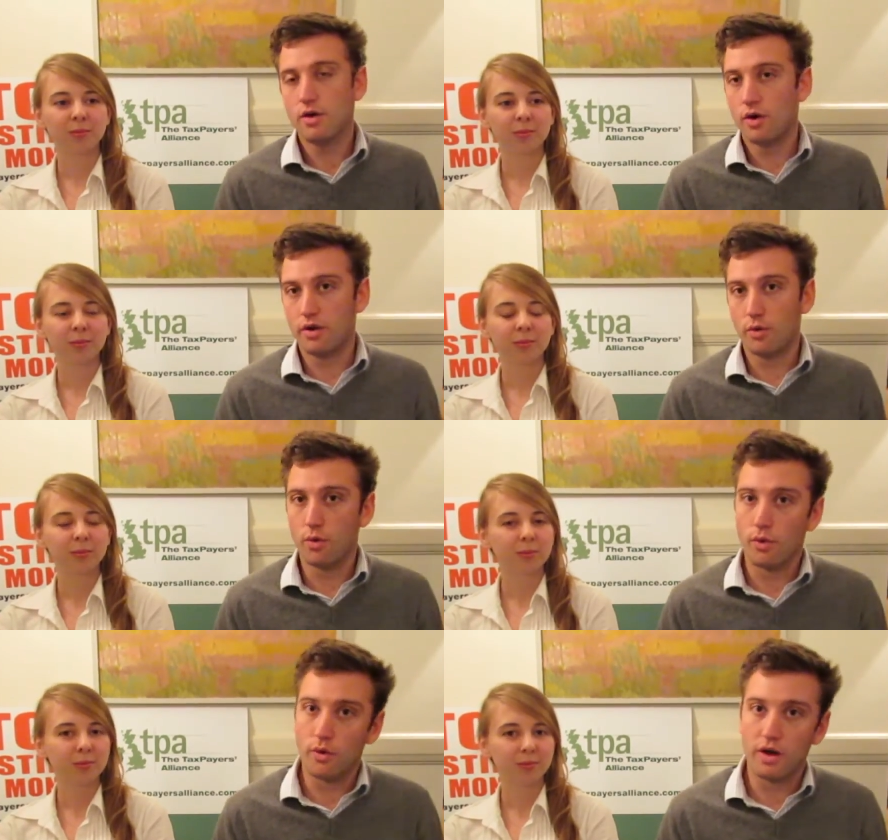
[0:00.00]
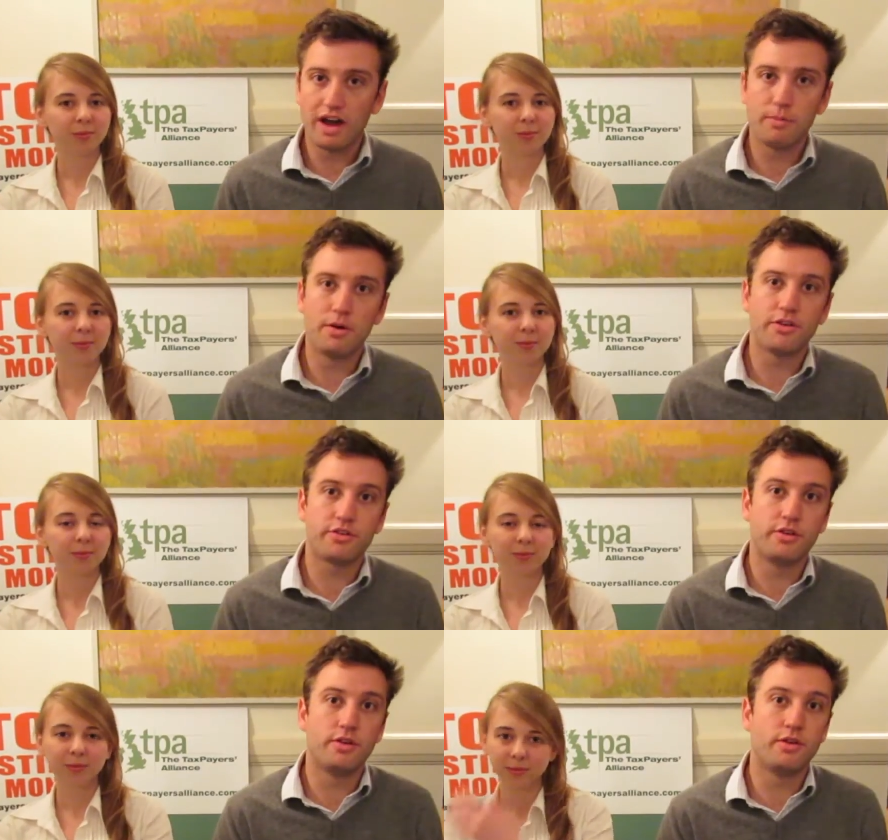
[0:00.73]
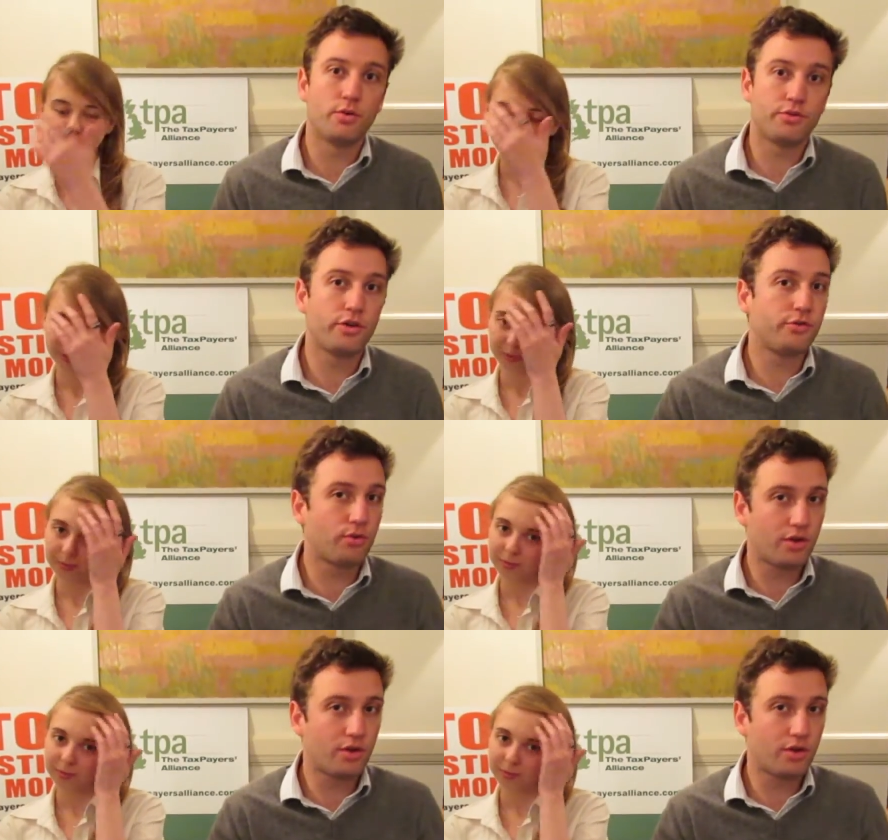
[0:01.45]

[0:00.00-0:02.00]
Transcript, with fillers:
Speaker 1: uh, or how much your total